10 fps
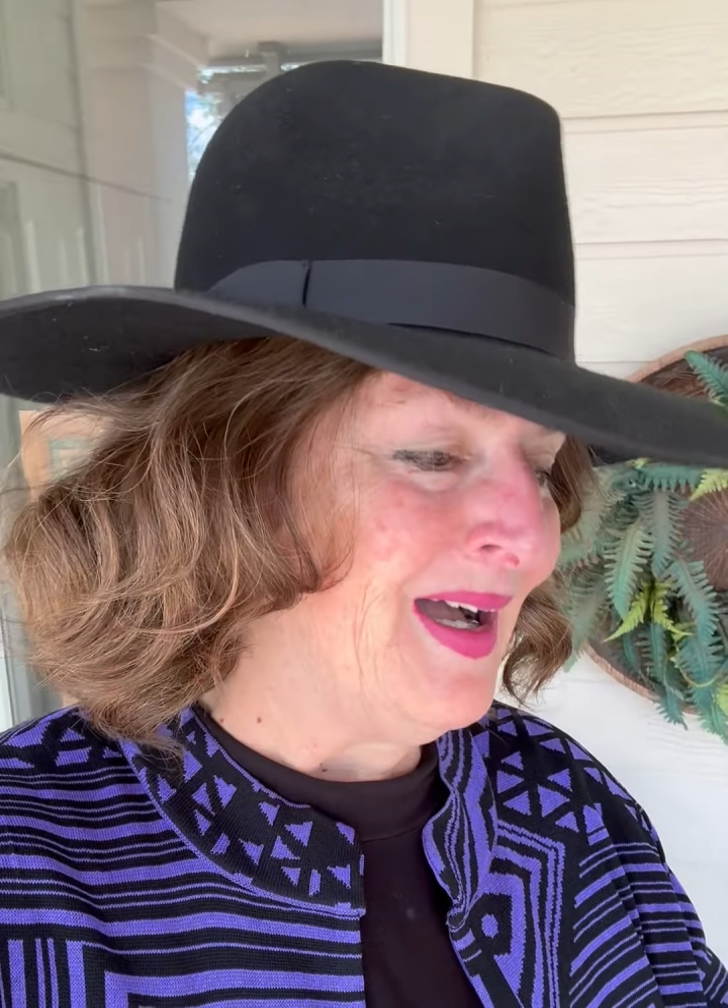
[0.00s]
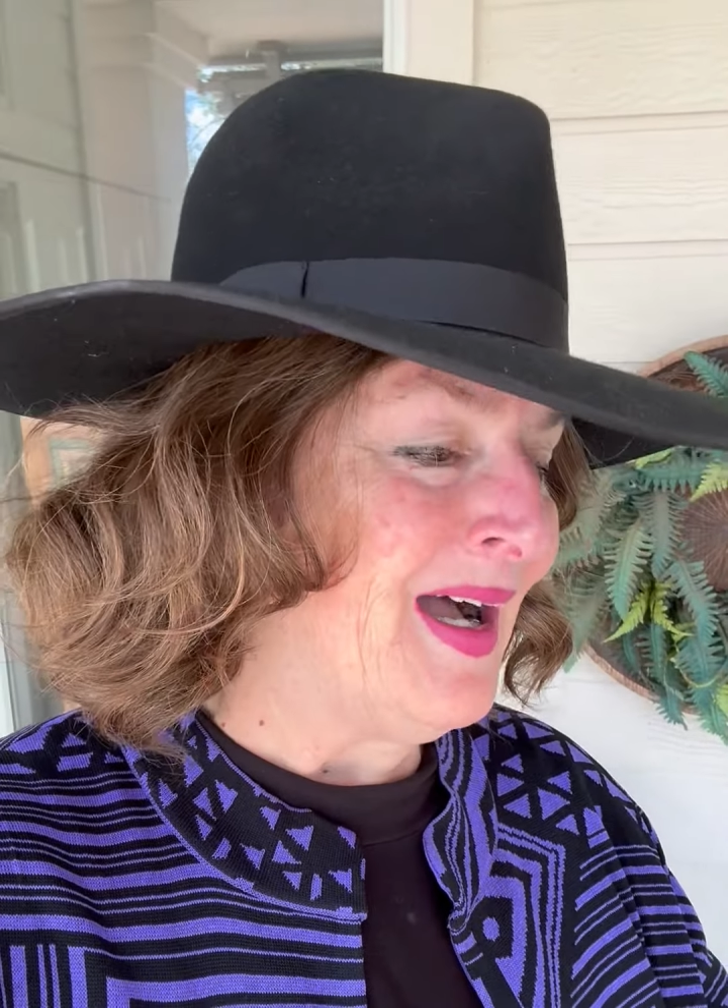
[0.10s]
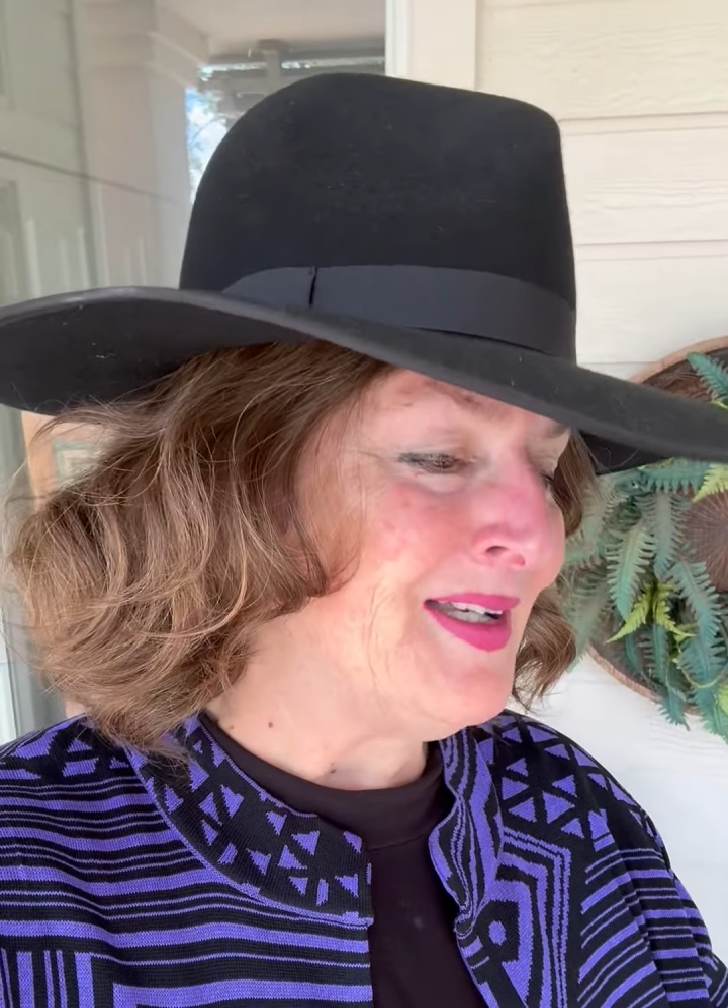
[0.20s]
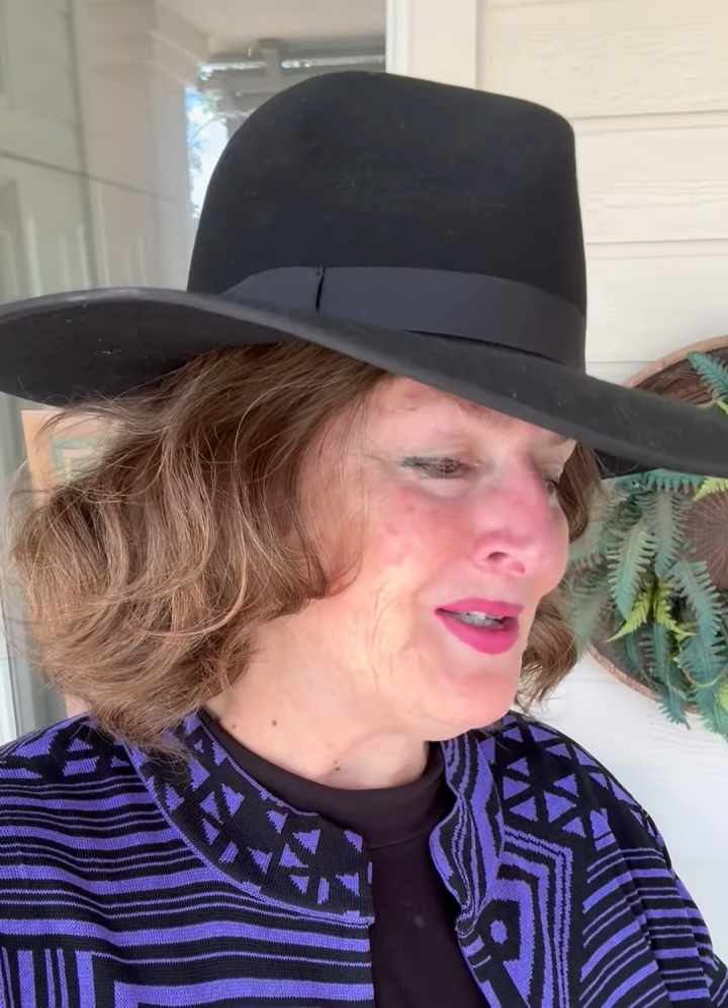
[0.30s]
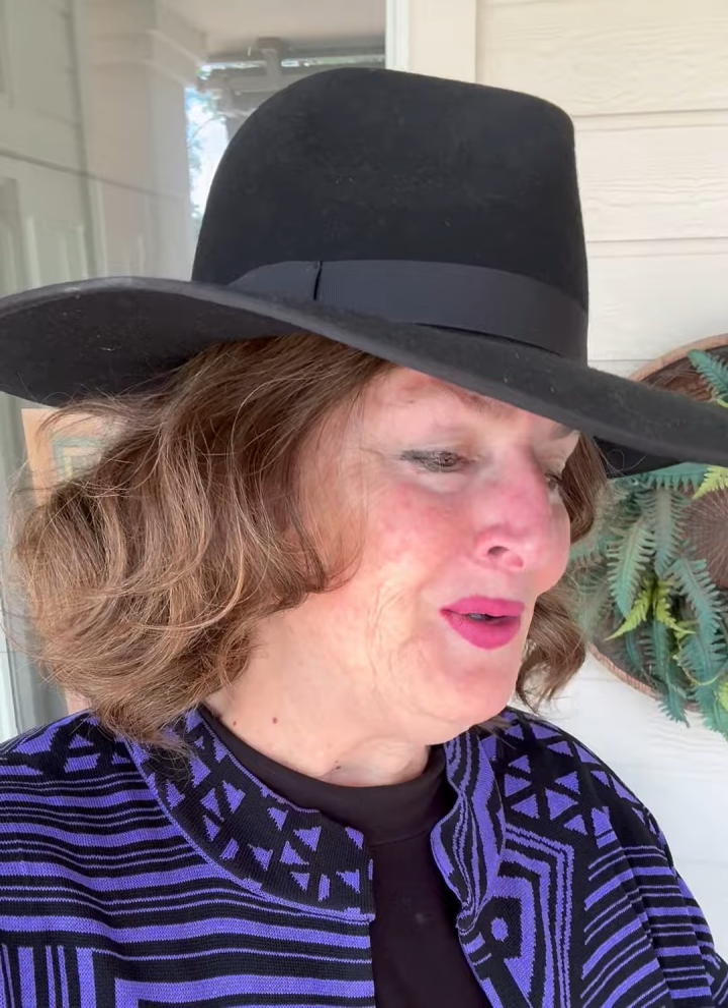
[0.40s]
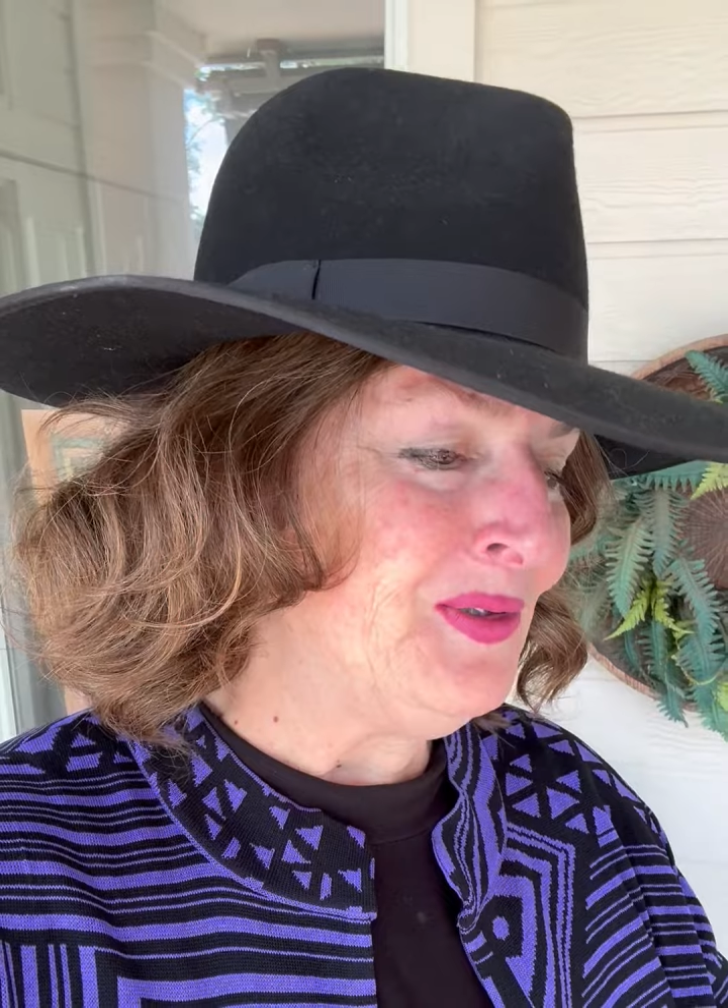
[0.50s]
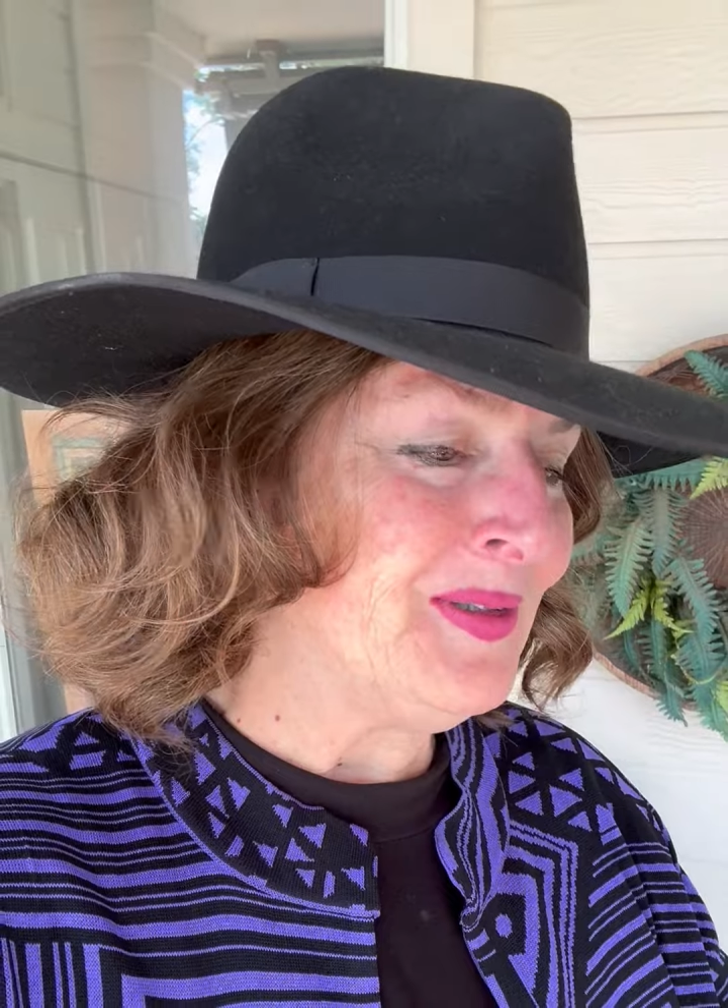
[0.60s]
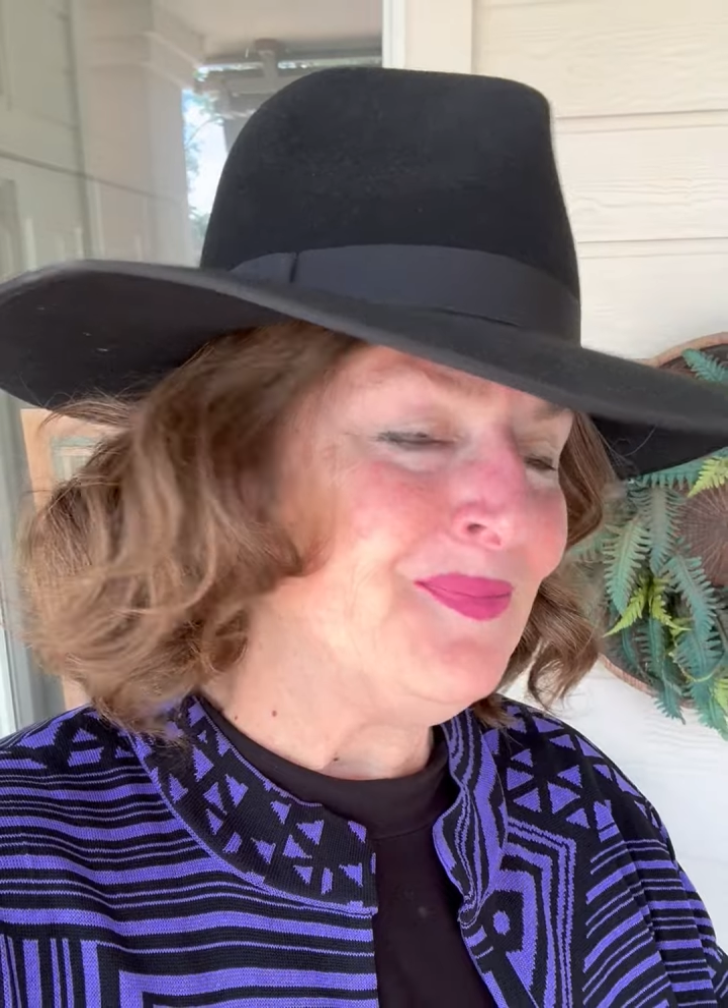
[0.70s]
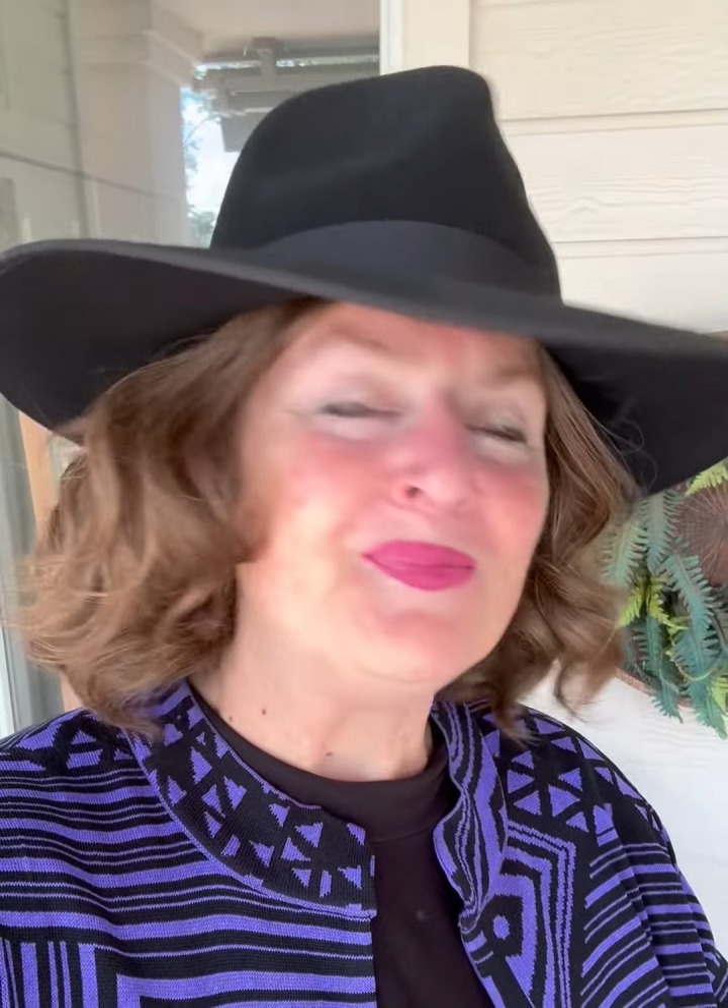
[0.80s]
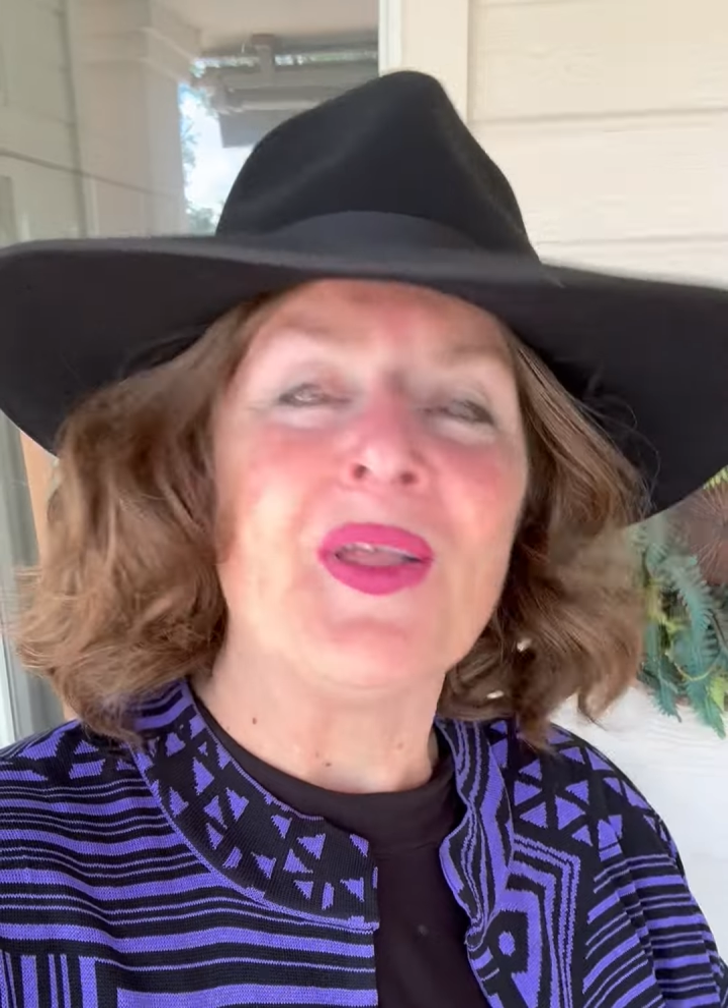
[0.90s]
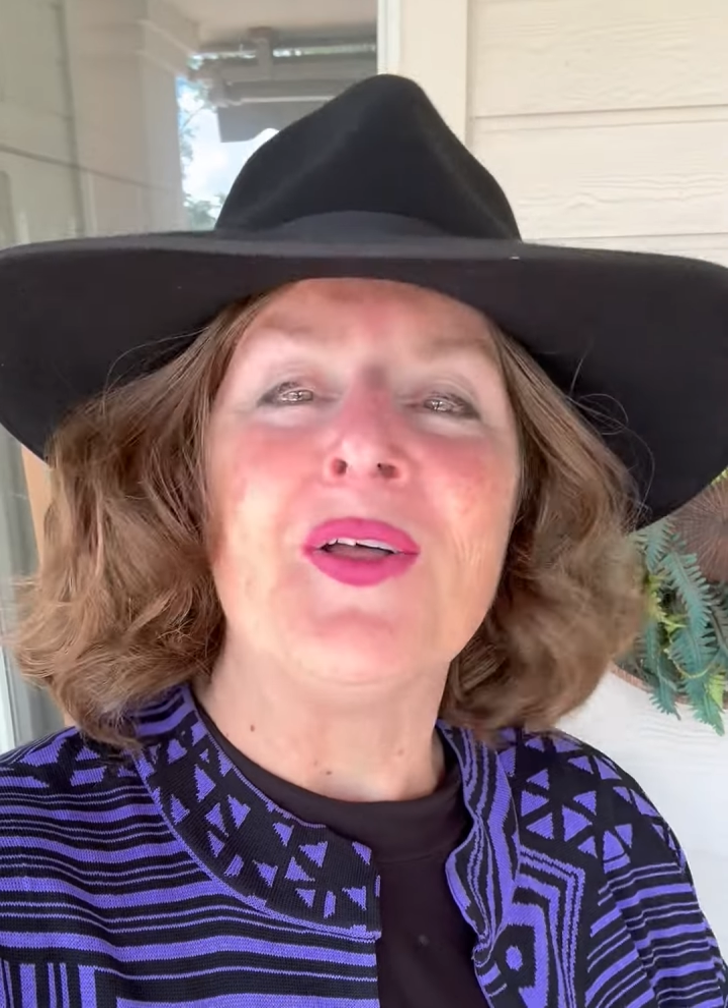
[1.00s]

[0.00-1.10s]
I told him